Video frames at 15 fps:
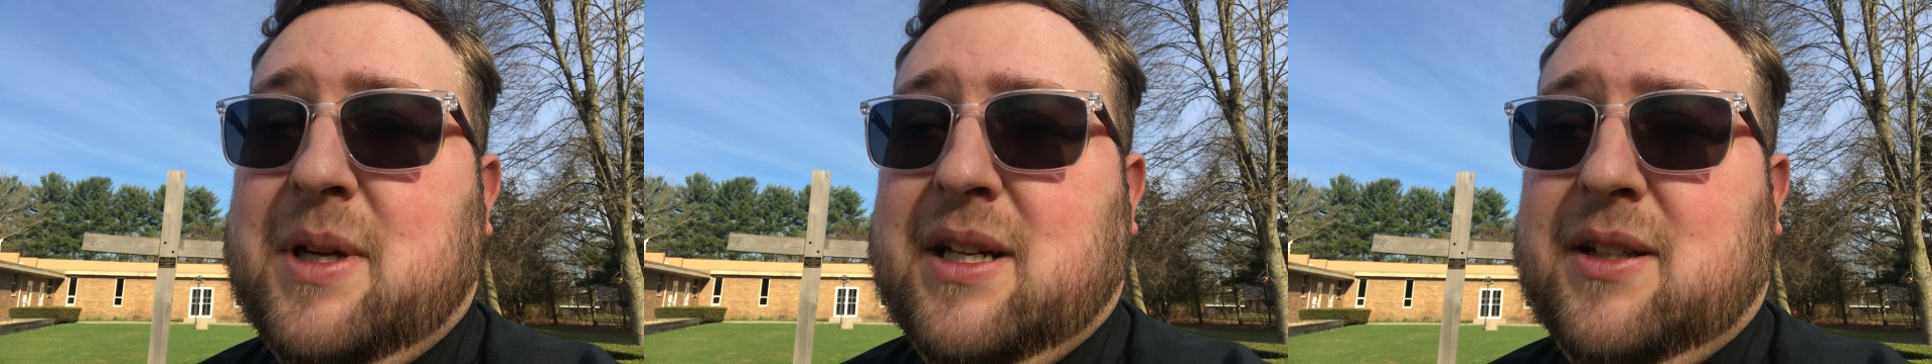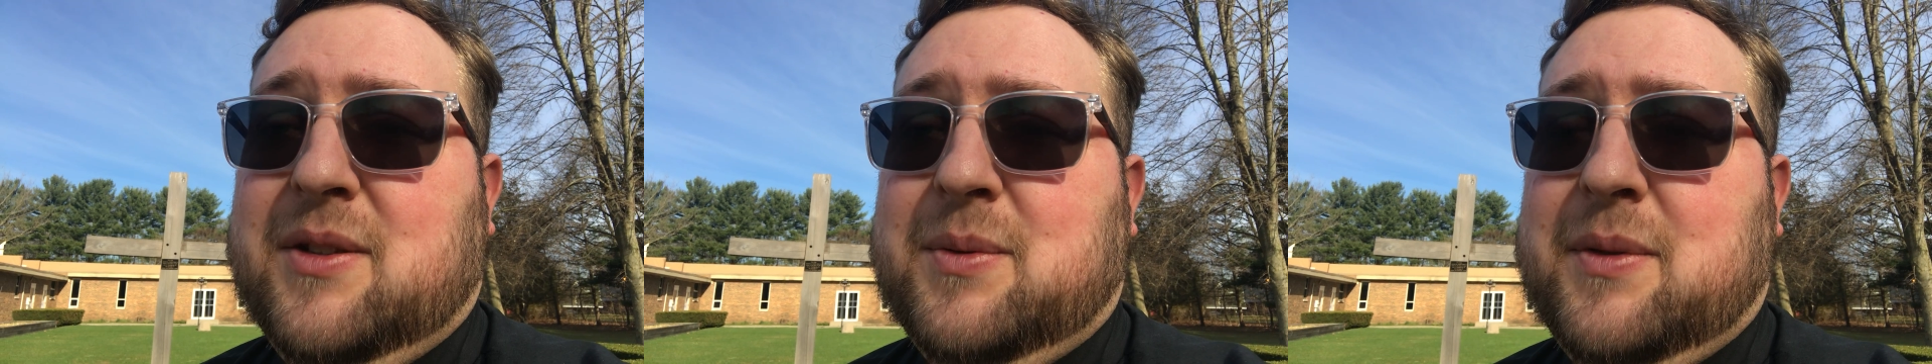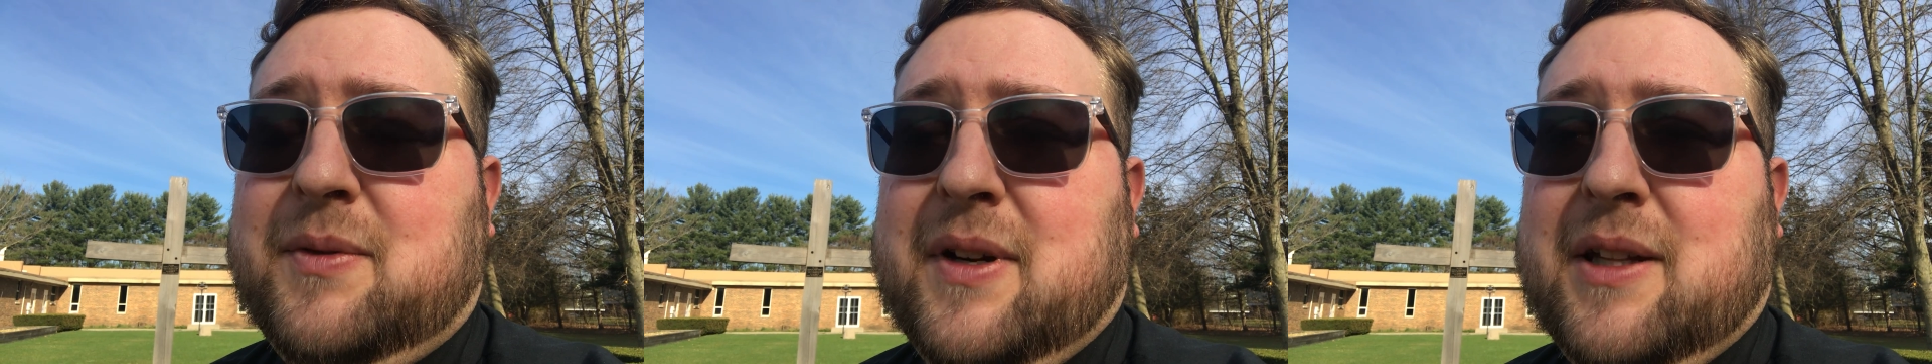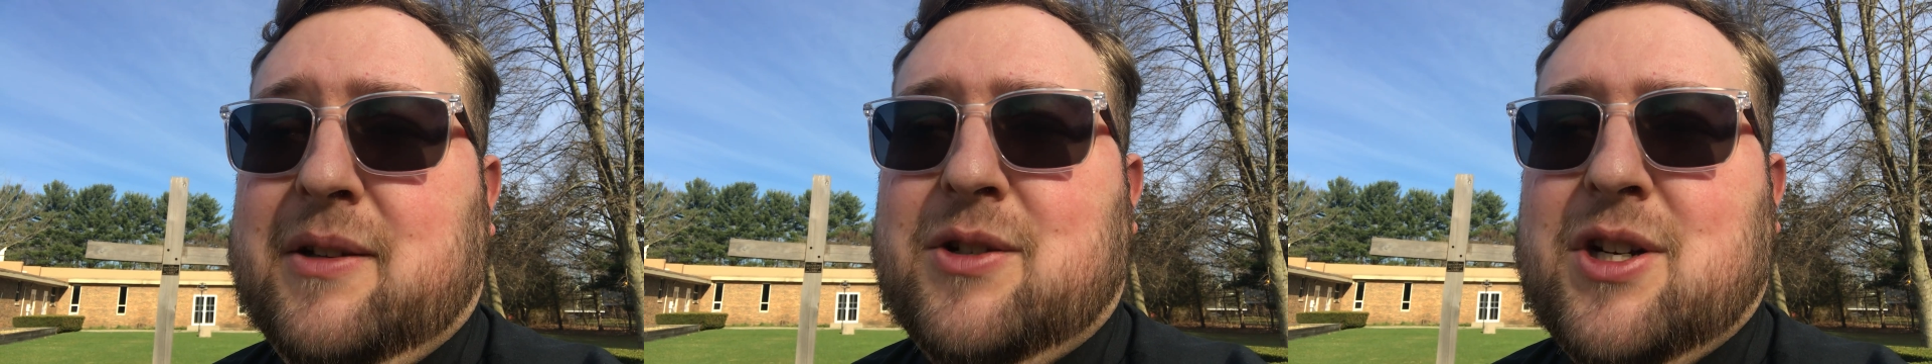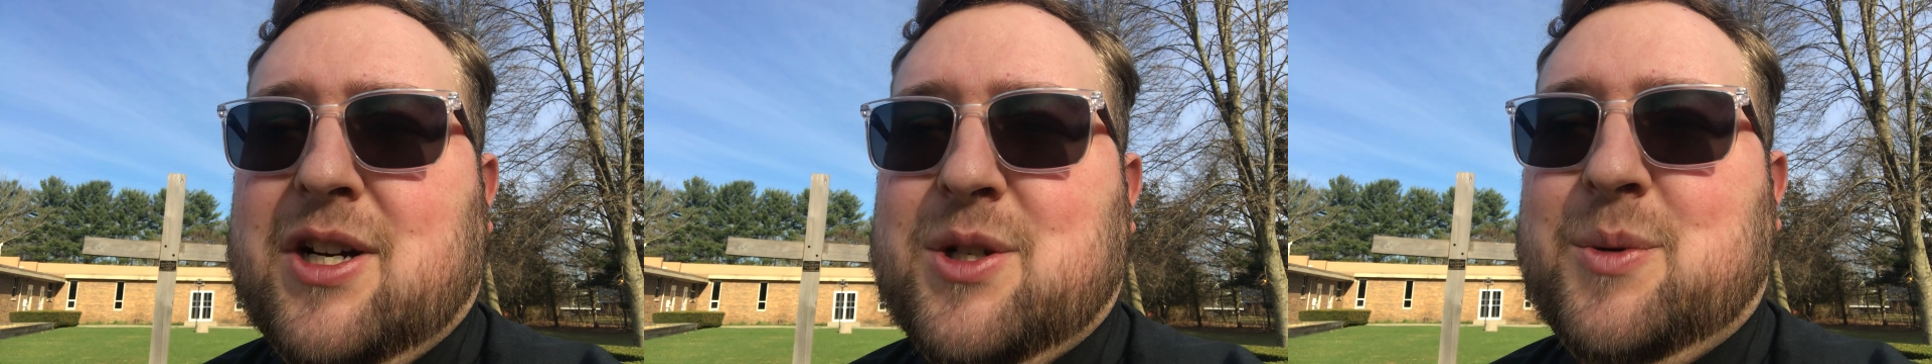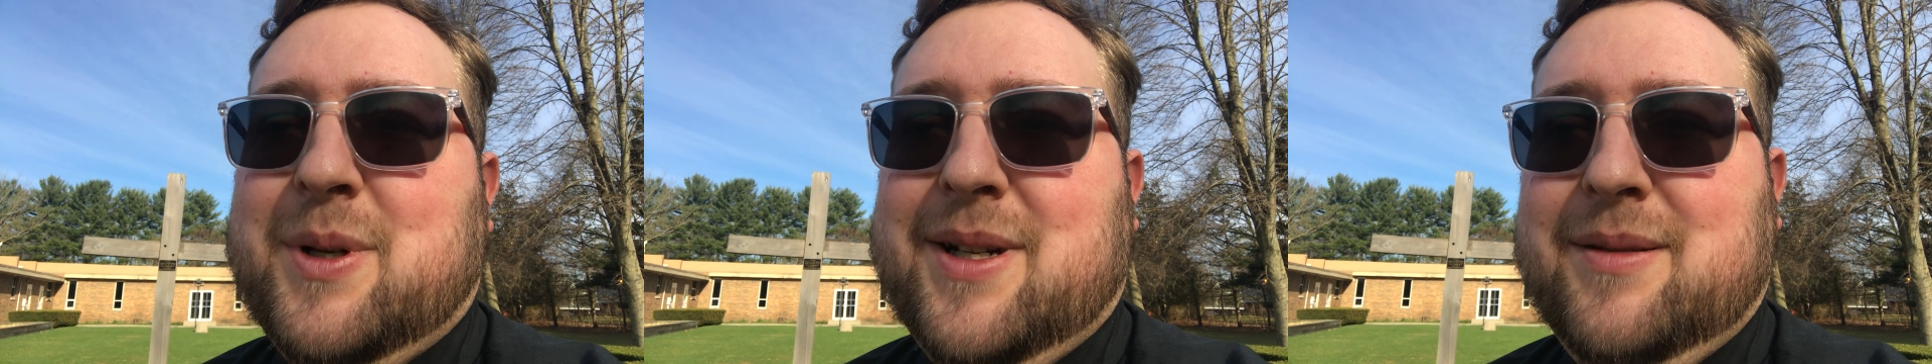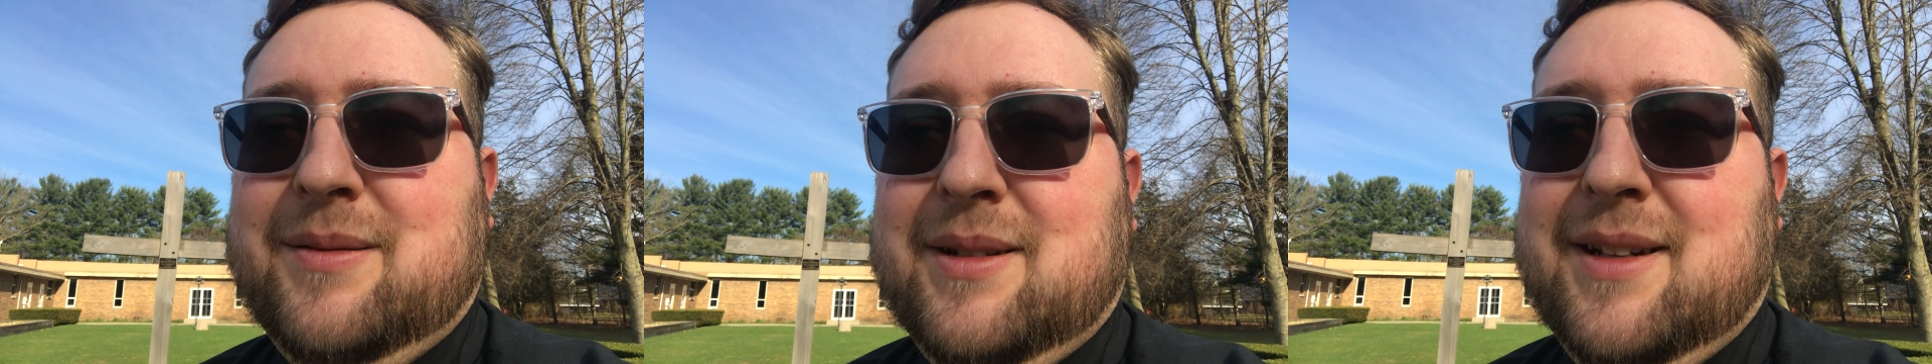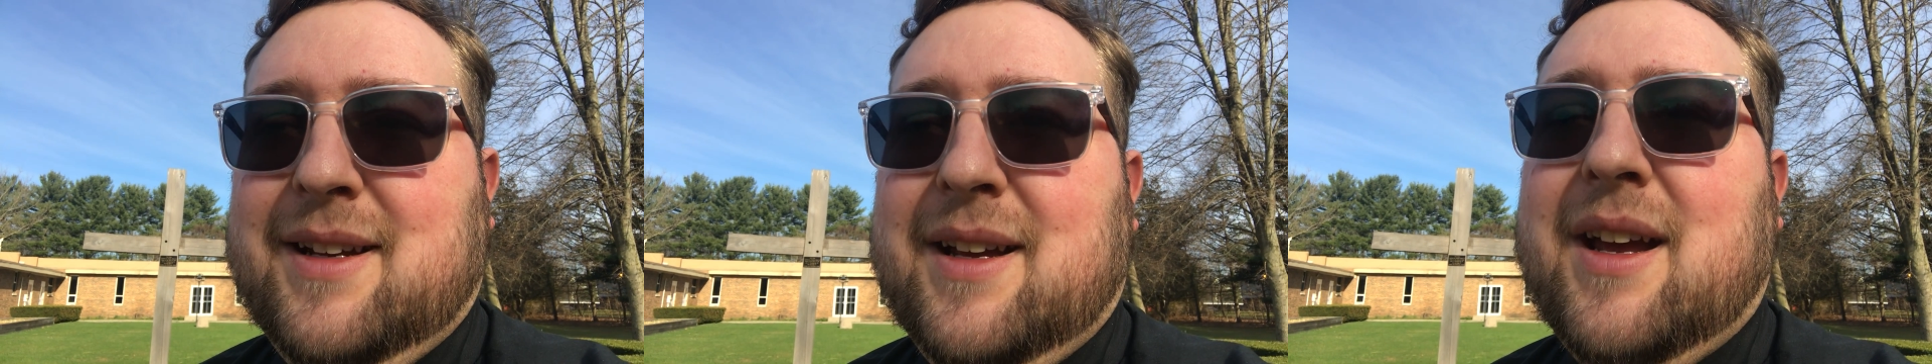Minutes with Father Joshua.
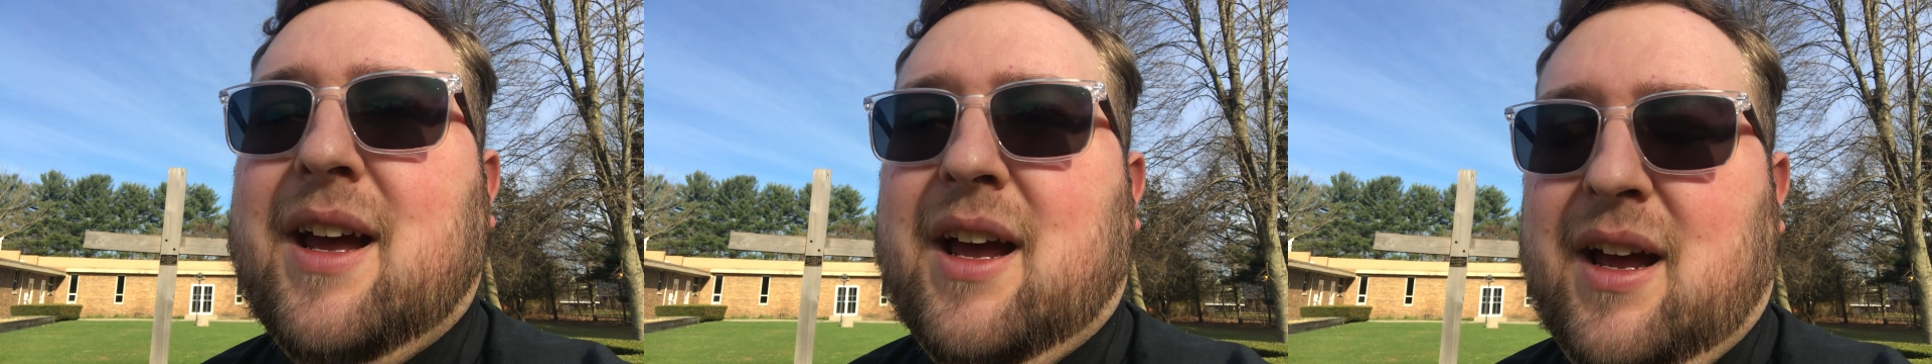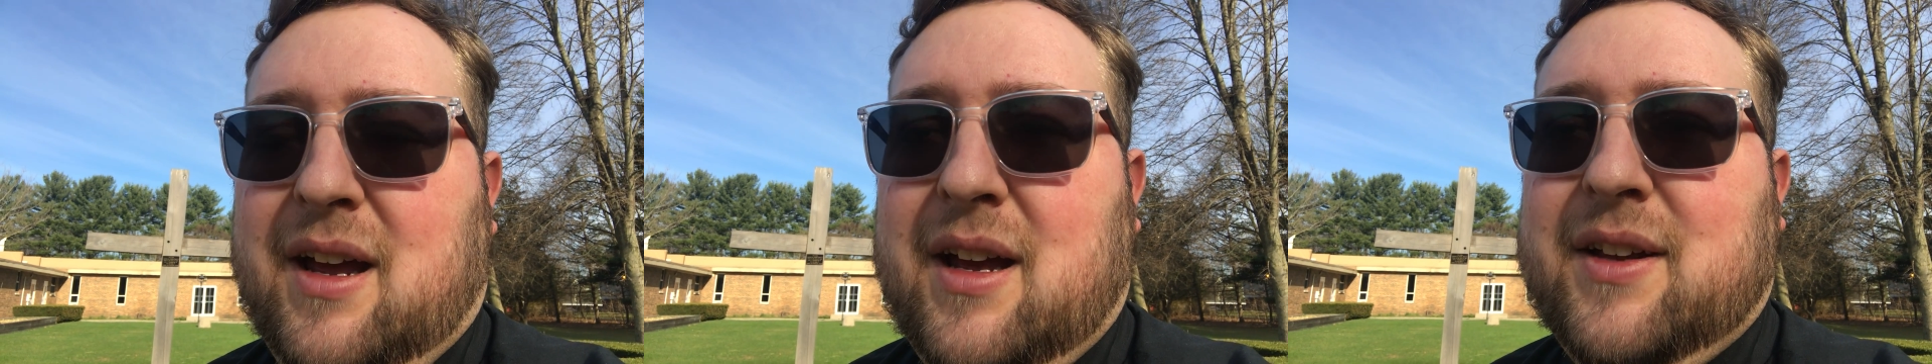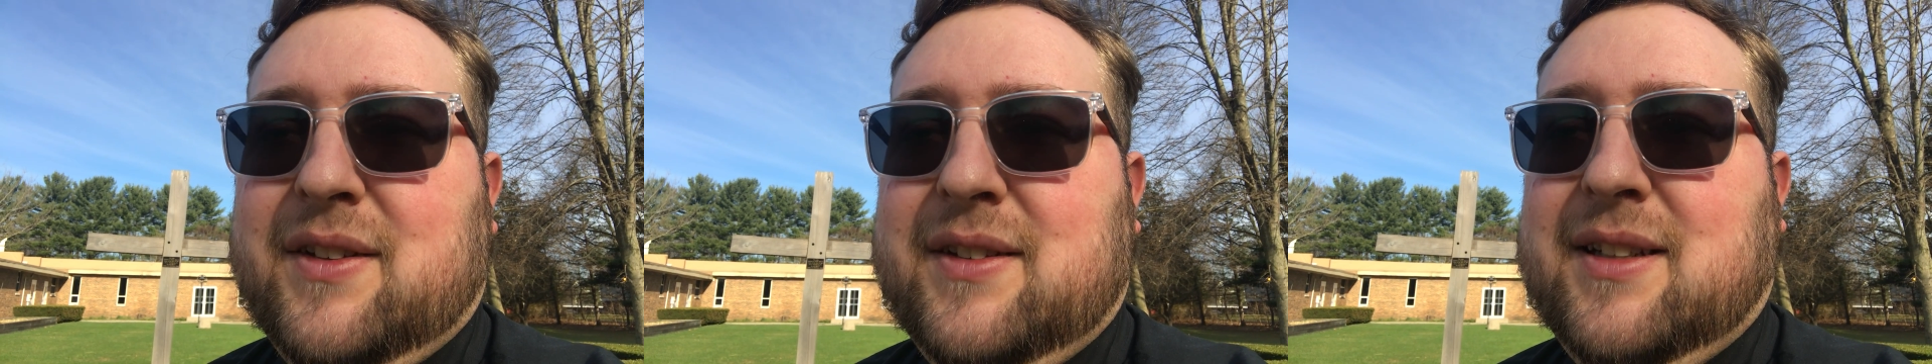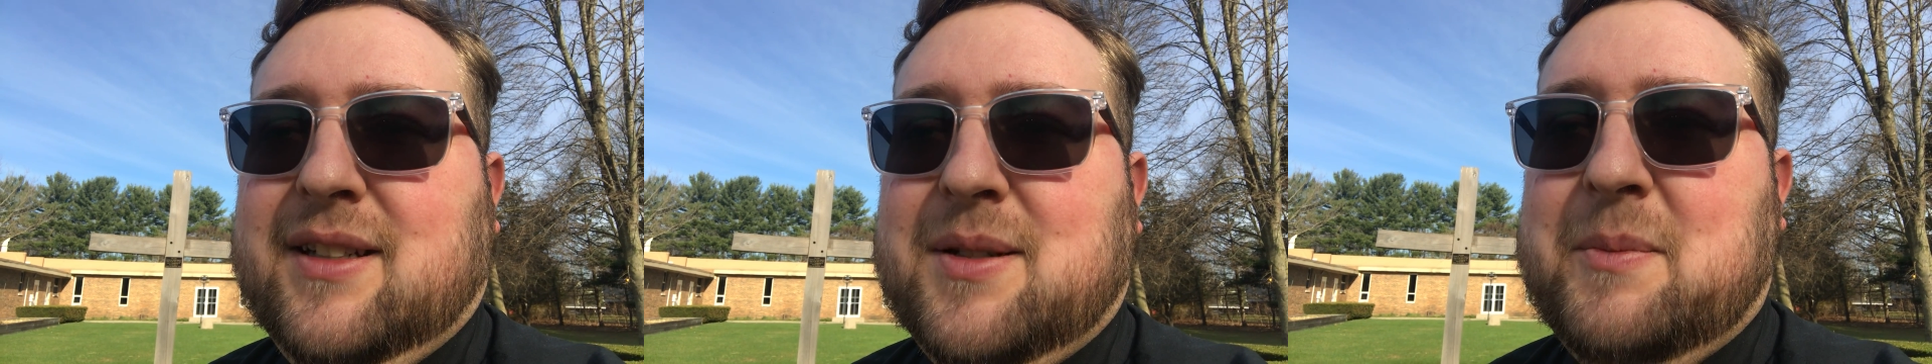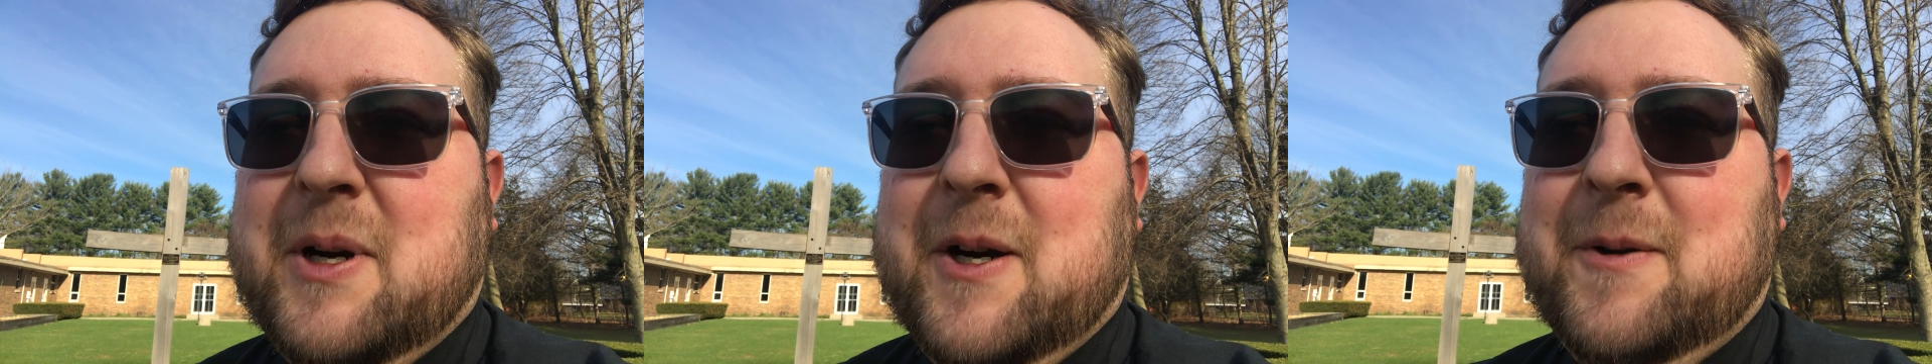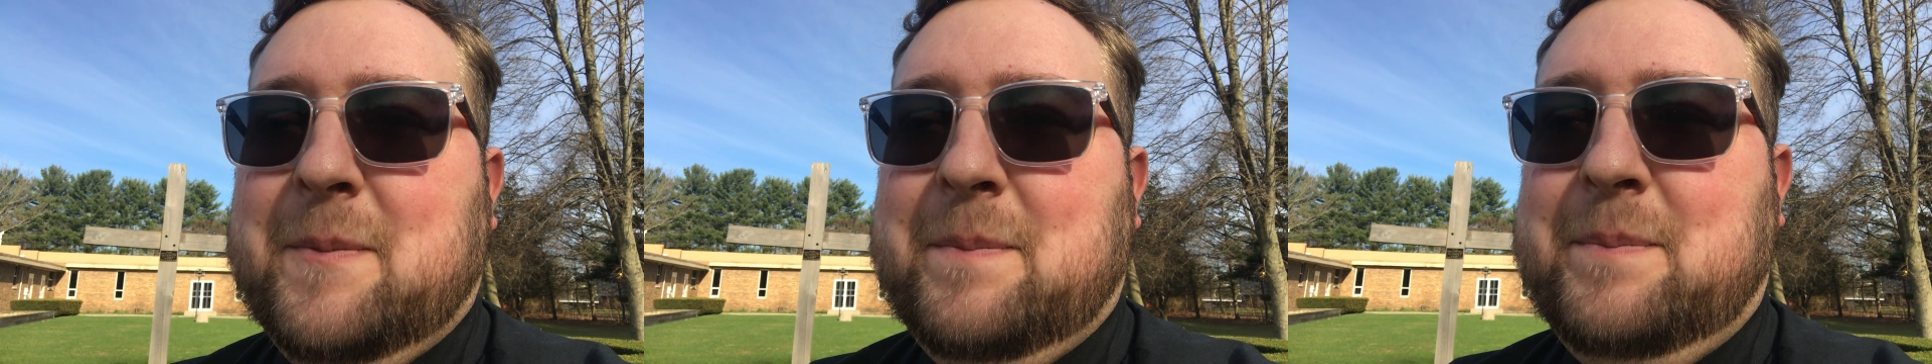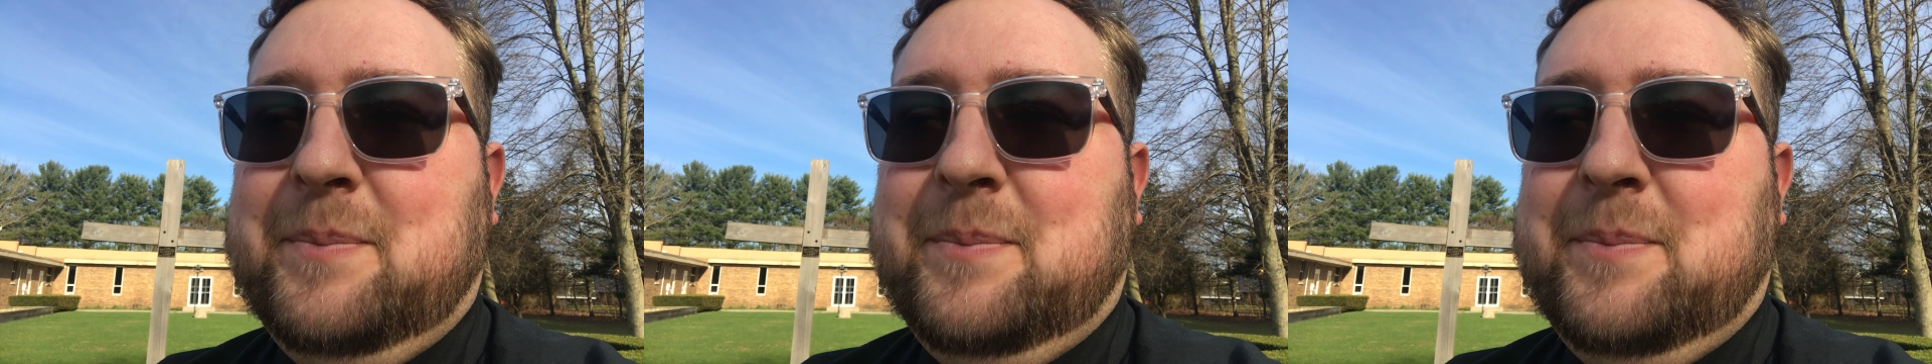I'll see you tomorrow.